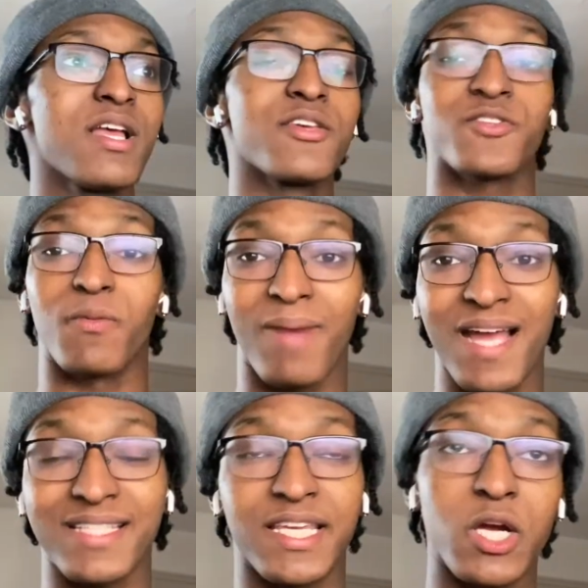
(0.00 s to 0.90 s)
So
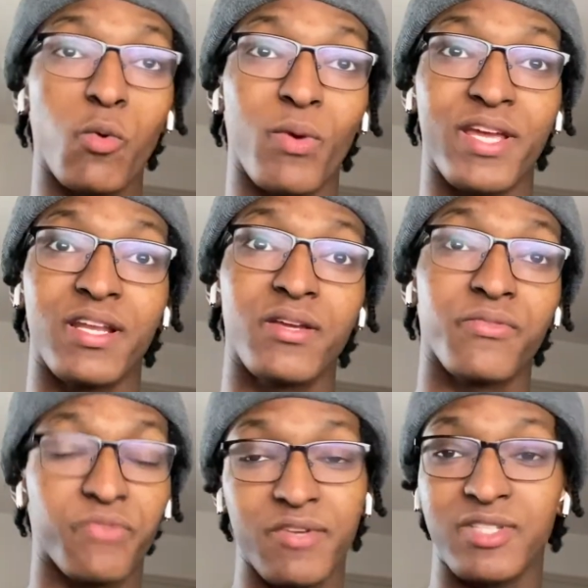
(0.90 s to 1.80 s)
my tail went
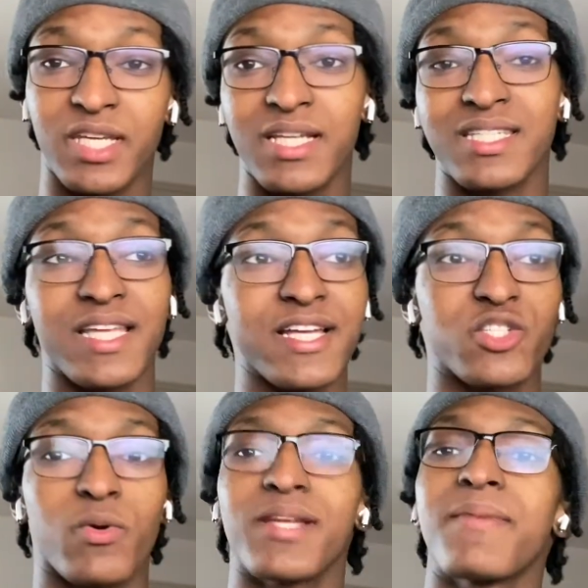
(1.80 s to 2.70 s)

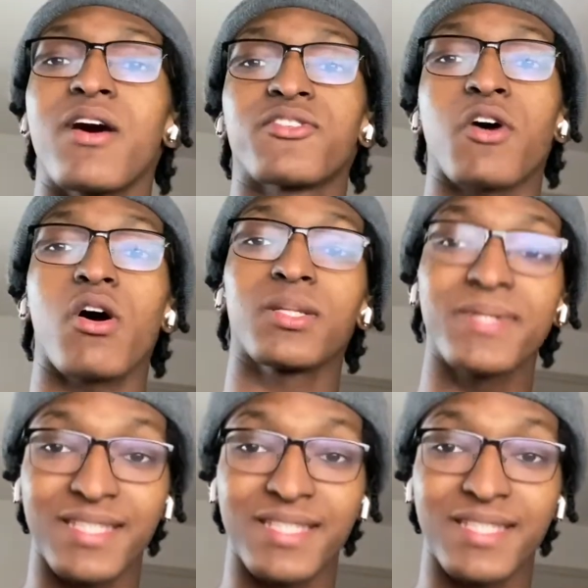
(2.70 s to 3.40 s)
15/20 miles all the way